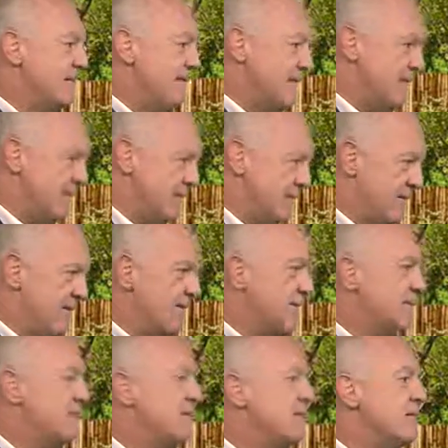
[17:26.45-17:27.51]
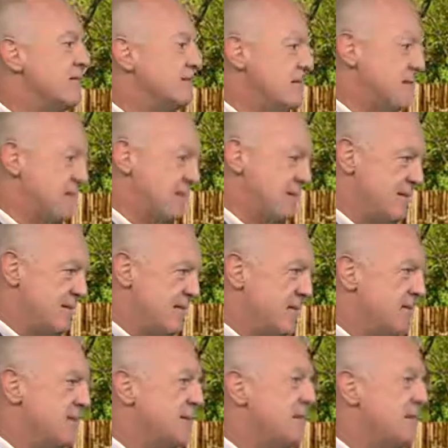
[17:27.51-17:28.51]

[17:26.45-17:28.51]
to start a new beginning. You're not